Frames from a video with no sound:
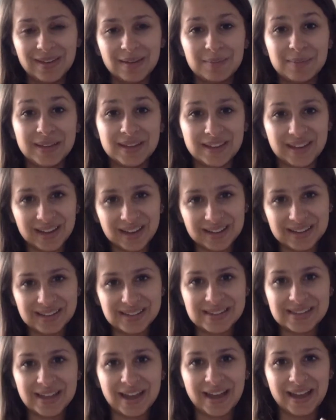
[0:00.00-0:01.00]

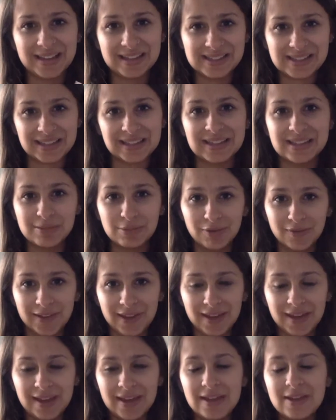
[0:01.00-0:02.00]
because I had seen this
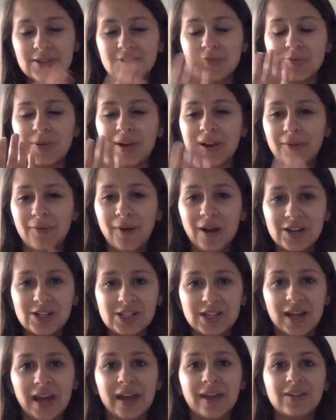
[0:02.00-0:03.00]
movie. So when I
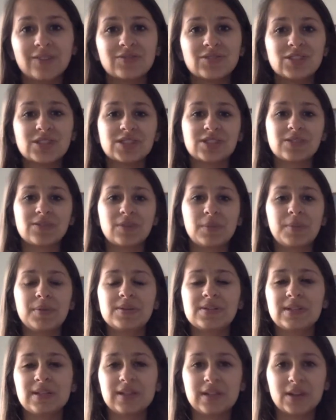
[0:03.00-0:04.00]
watched it, I just remember
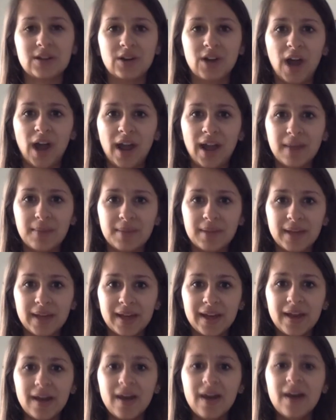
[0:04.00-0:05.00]
sitting there crying and be like,
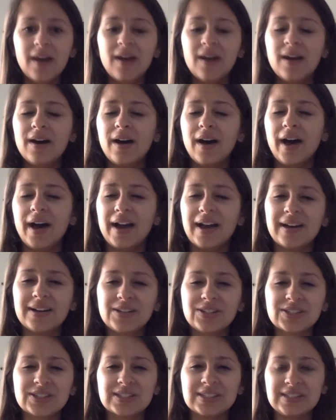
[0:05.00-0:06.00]
I
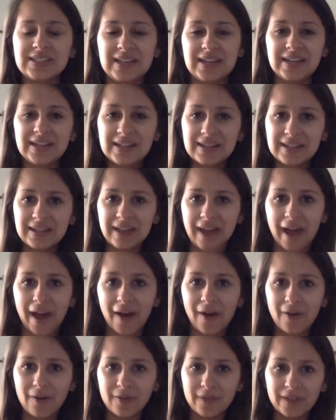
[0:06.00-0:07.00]
understand it
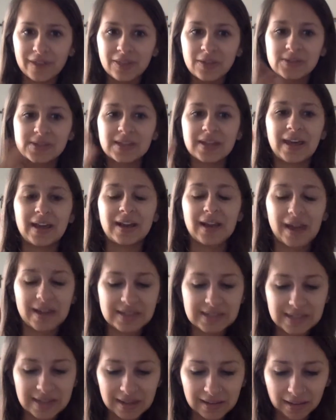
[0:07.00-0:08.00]
now. Like that
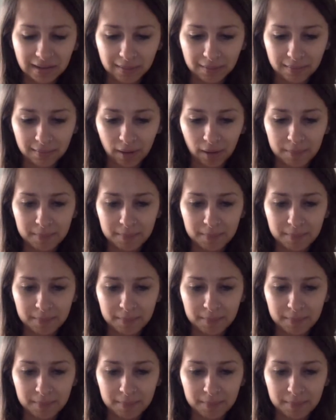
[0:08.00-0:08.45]
idea that our